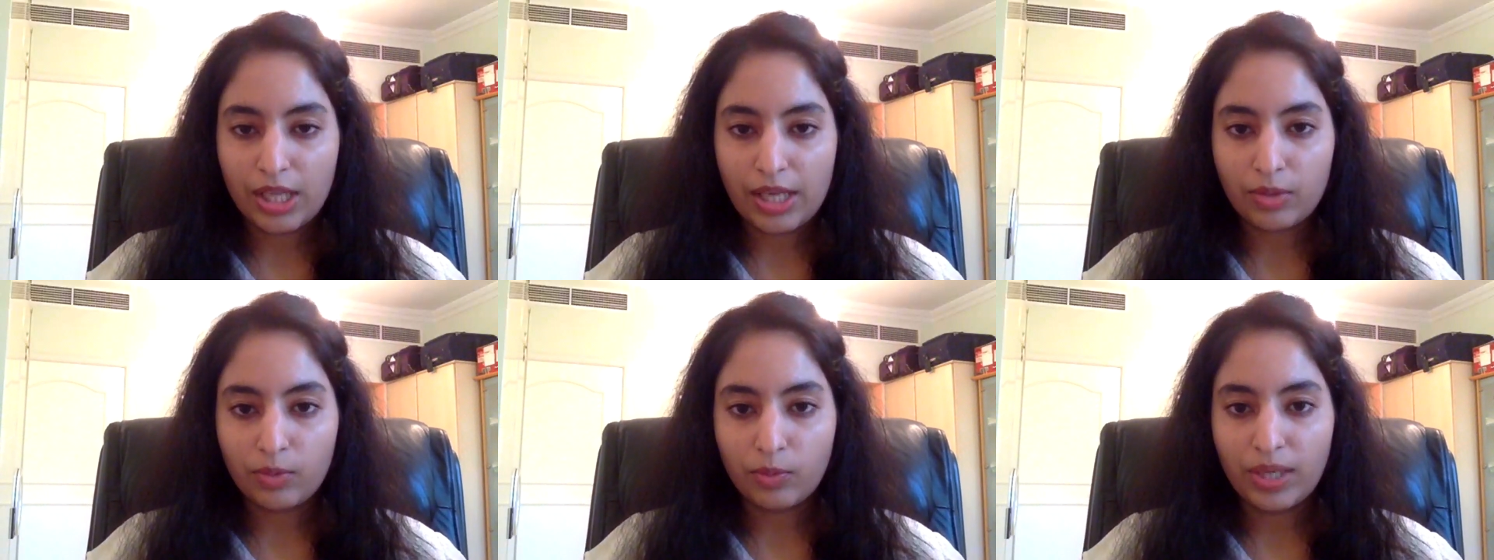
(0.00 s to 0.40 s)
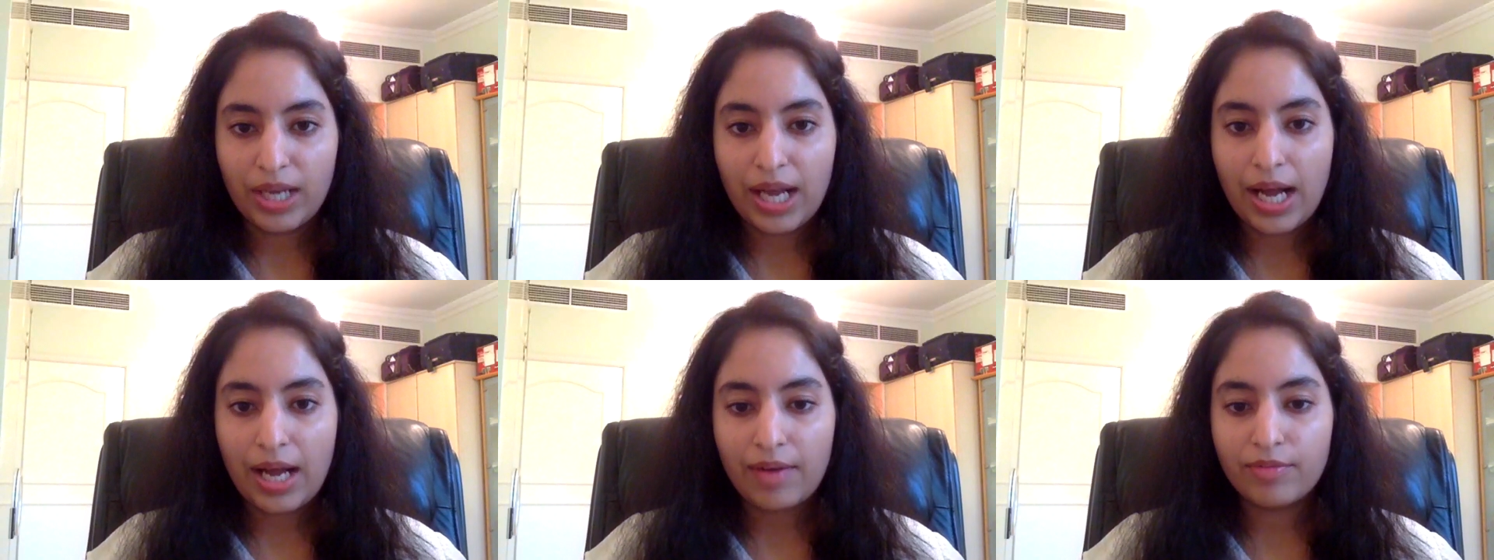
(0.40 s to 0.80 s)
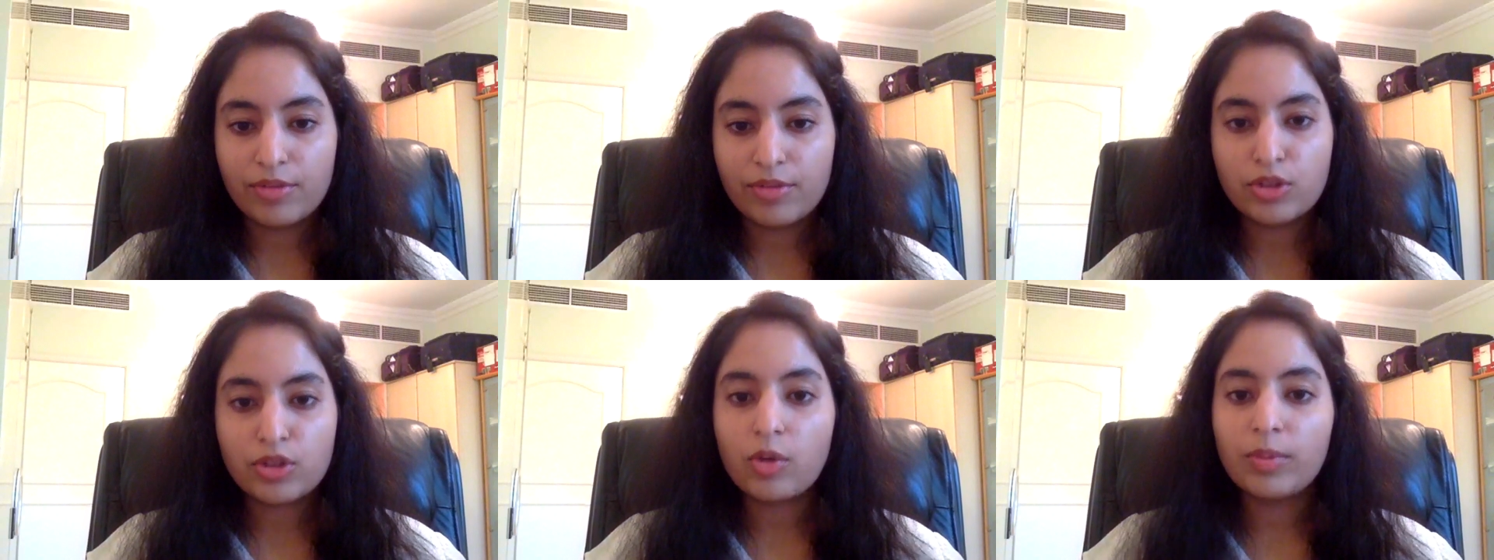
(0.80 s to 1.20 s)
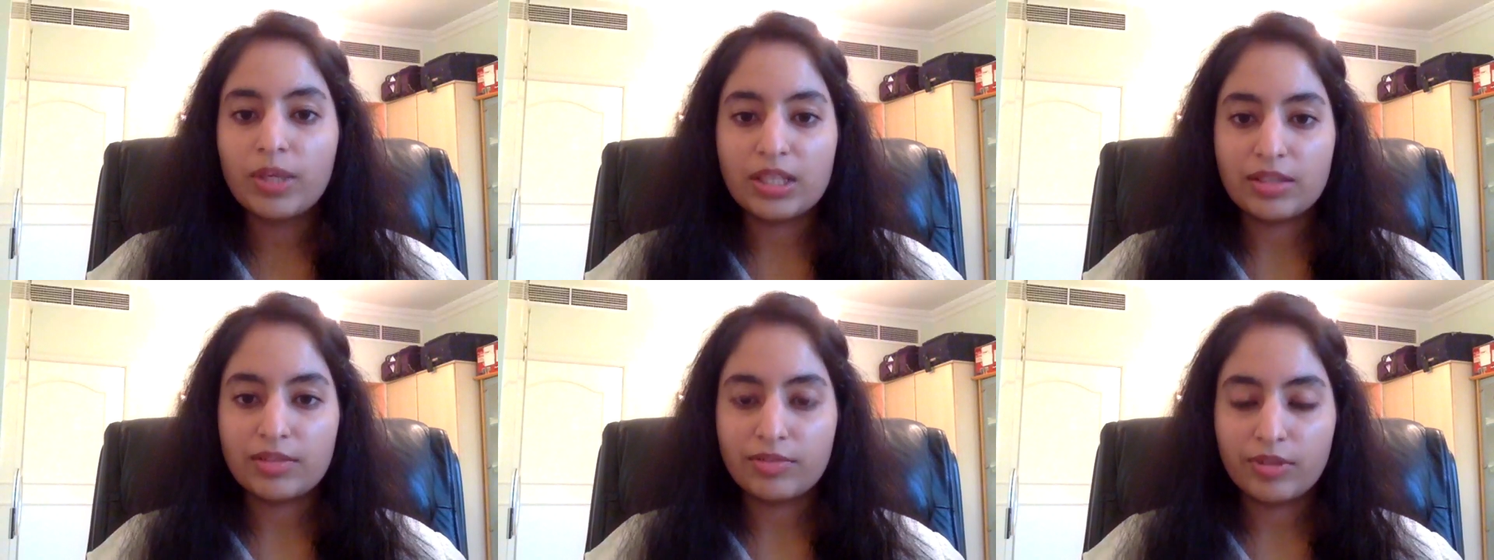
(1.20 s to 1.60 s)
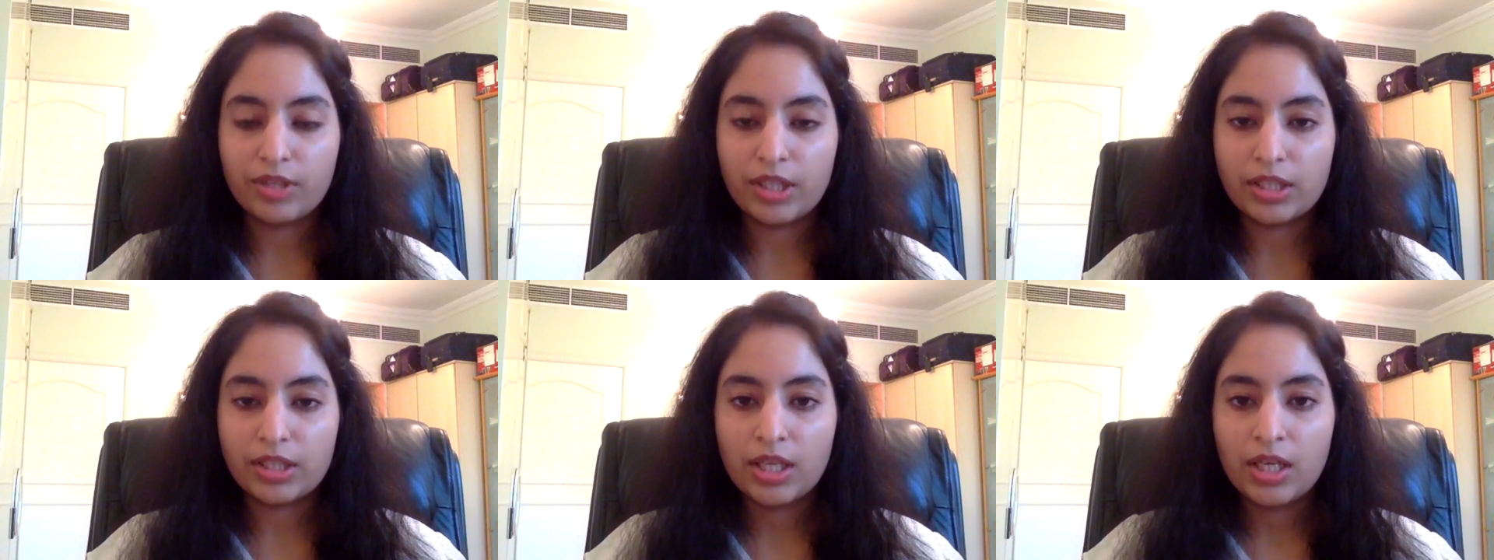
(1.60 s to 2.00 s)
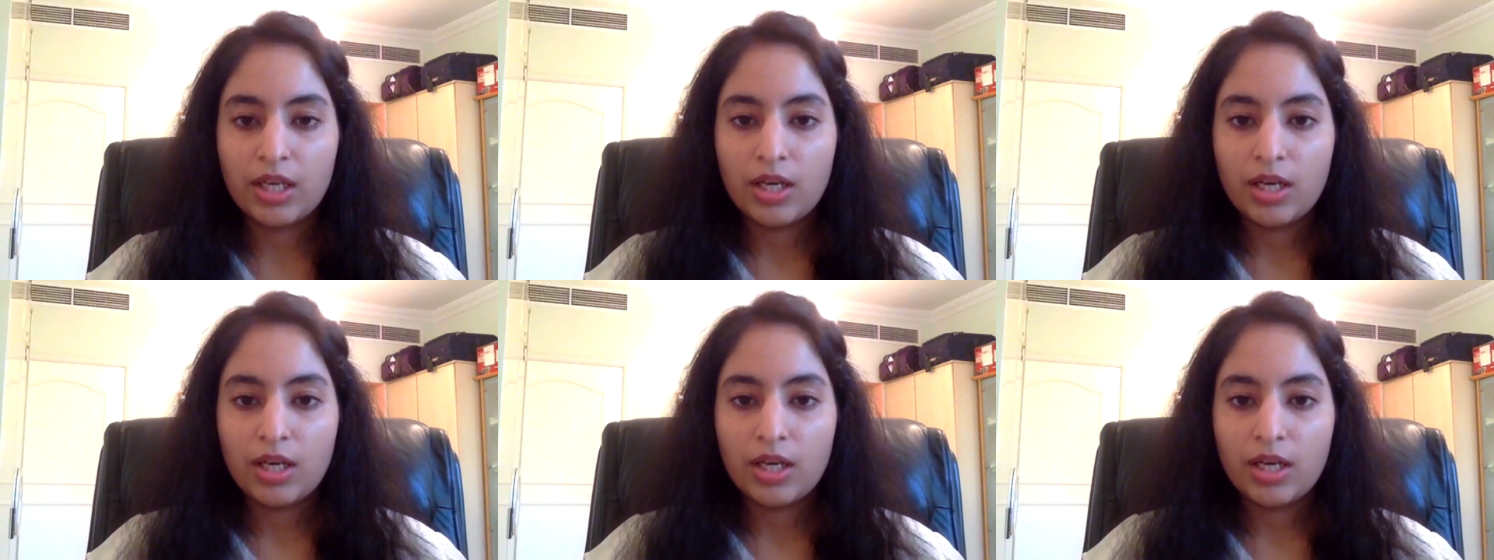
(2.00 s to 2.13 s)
and we have so many different